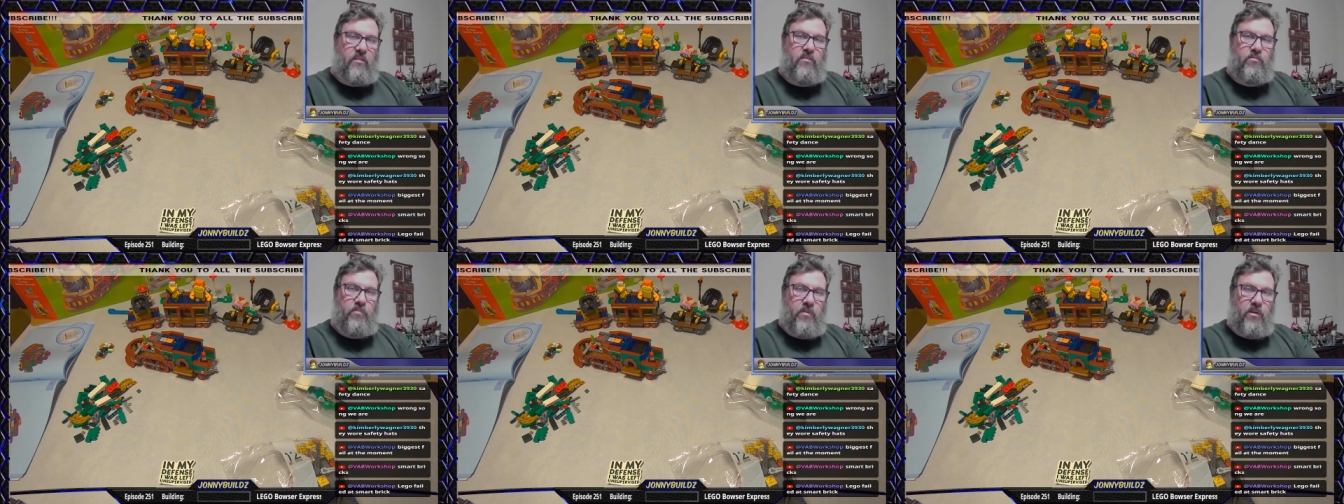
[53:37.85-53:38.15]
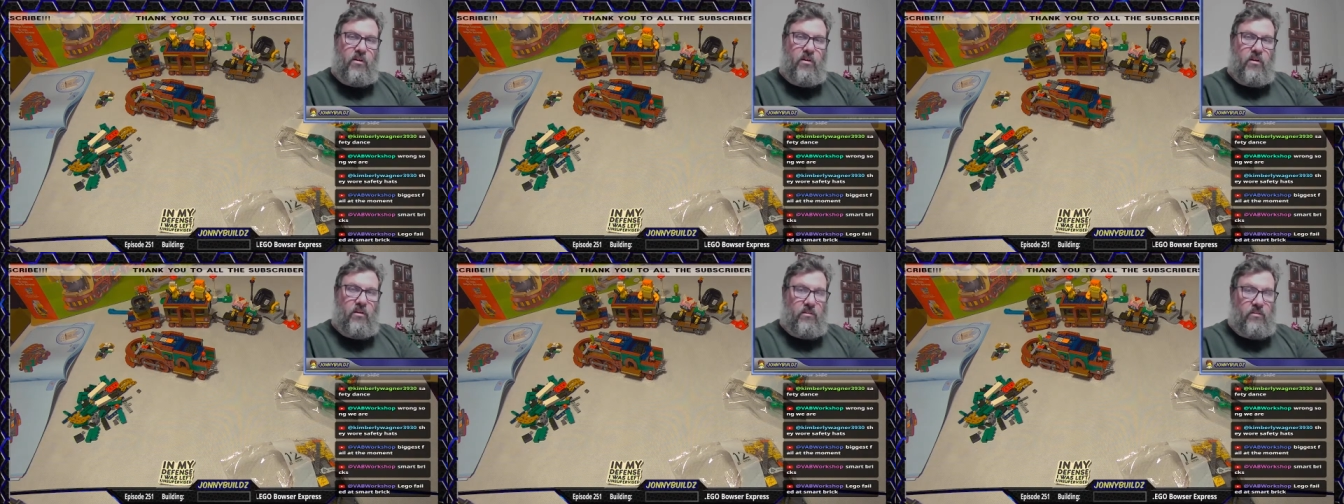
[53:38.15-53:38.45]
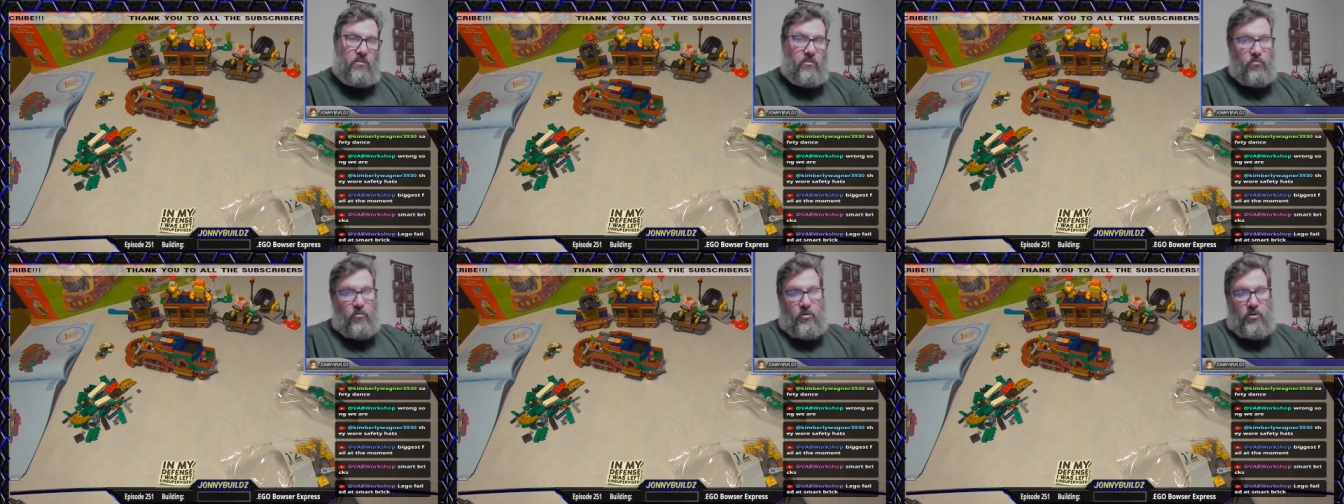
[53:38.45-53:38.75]
because
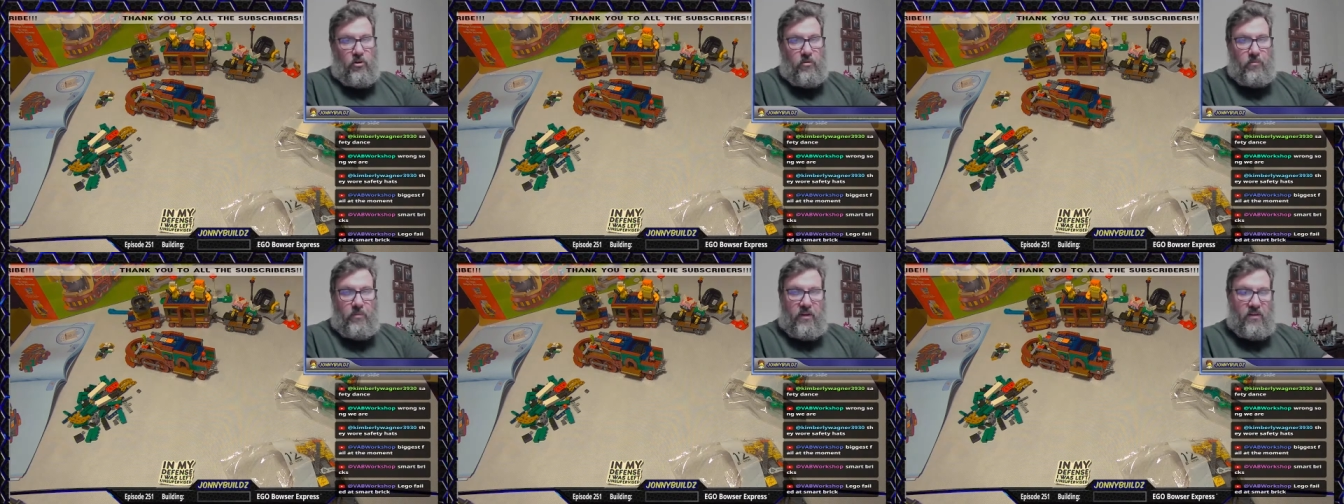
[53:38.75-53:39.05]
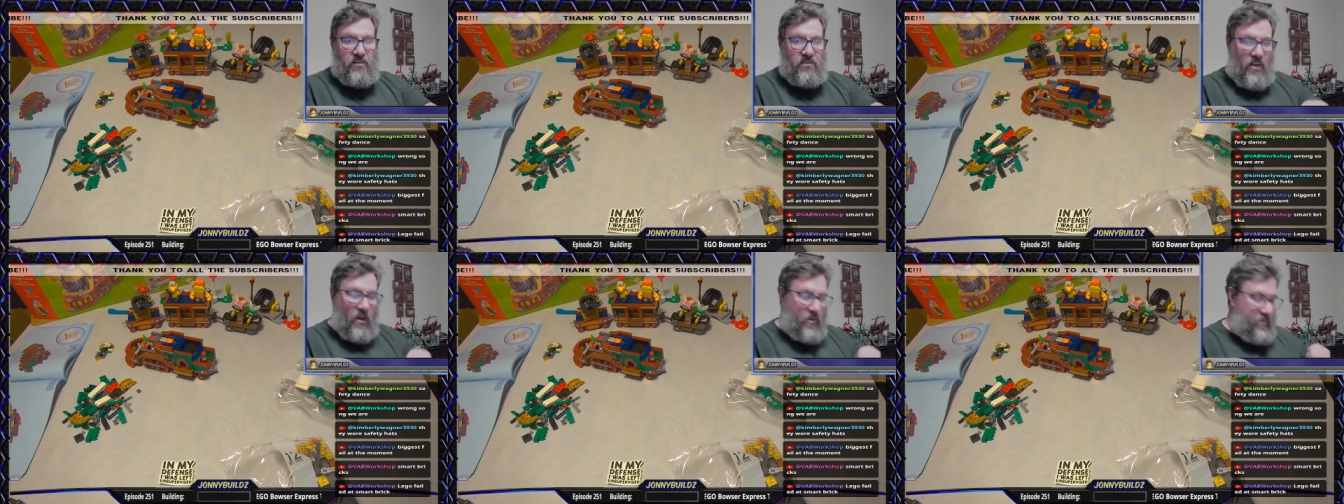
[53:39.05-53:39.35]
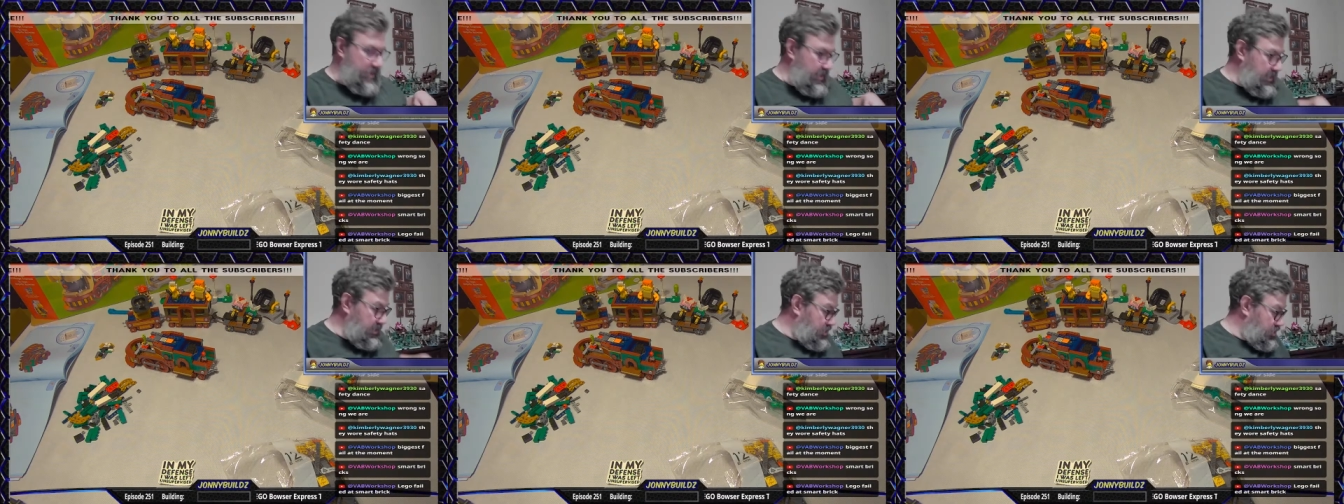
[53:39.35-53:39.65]
it's one of your biggest
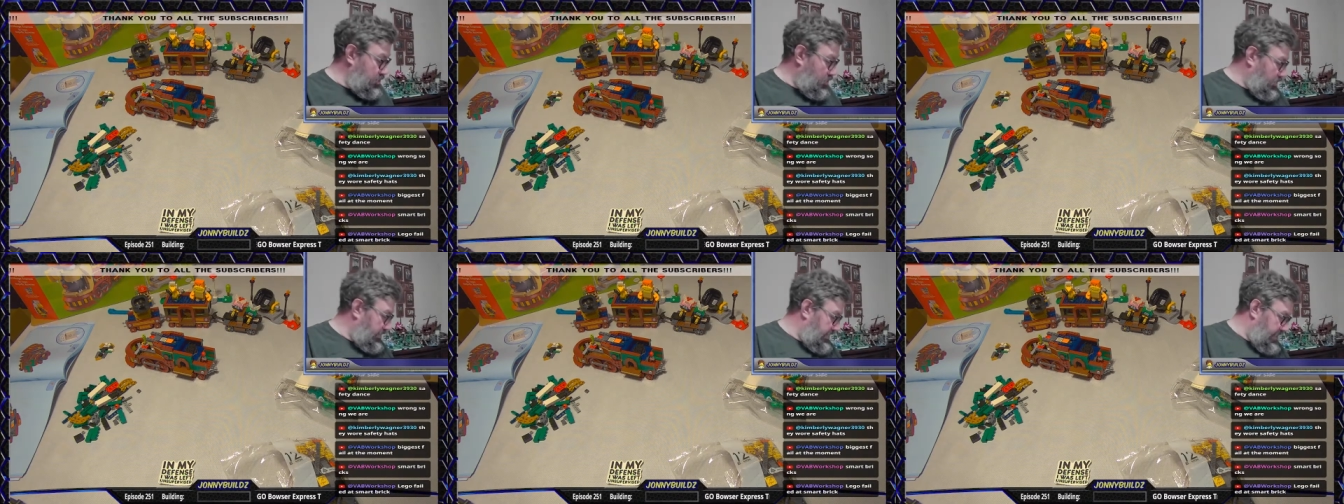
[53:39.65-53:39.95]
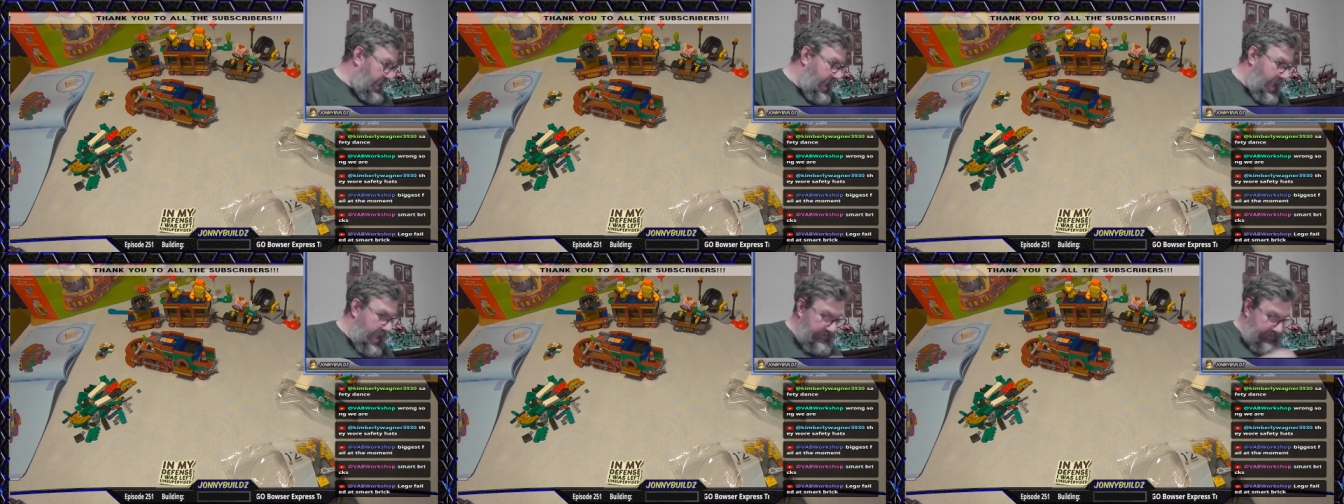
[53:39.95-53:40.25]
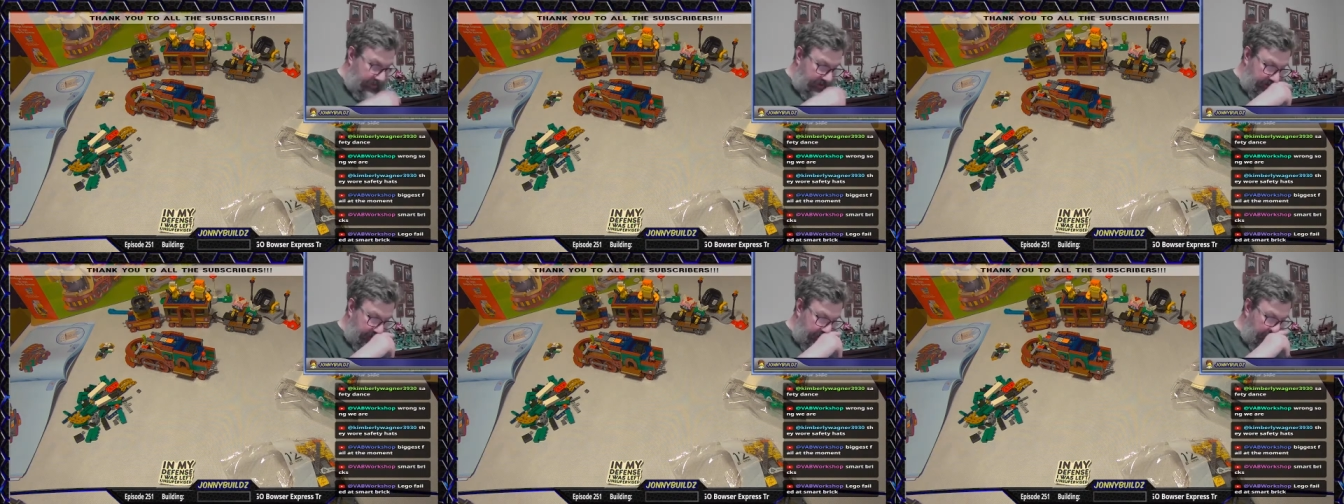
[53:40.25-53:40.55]
IPs. You already have it.